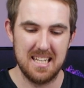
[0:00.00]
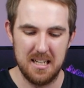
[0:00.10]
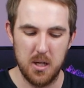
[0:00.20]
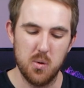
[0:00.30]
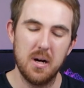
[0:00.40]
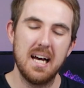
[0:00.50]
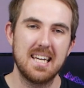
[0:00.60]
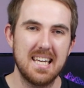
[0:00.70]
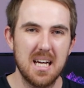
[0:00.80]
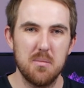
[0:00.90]
new
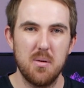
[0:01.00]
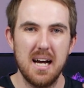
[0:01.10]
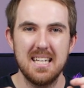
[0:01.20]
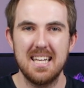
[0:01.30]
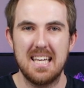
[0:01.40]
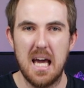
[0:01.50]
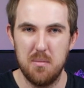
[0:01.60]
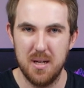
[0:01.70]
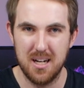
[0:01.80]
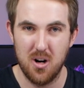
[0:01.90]
Gigabyte
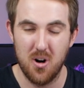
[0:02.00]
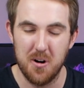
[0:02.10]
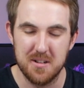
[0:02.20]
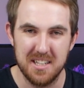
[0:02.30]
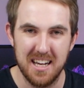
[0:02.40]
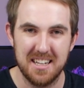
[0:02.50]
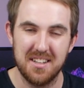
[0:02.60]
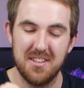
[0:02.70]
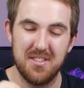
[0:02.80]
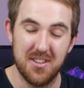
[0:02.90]
Gaming
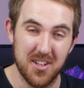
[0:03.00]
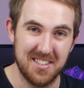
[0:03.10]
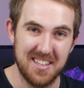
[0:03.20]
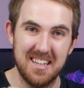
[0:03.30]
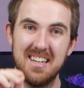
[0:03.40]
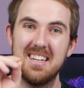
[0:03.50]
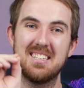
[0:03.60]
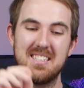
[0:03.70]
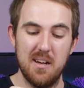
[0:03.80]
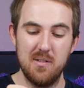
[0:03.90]
RTX
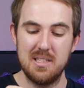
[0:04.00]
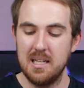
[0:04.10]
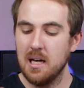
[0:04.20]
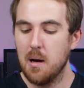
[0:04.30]
3070.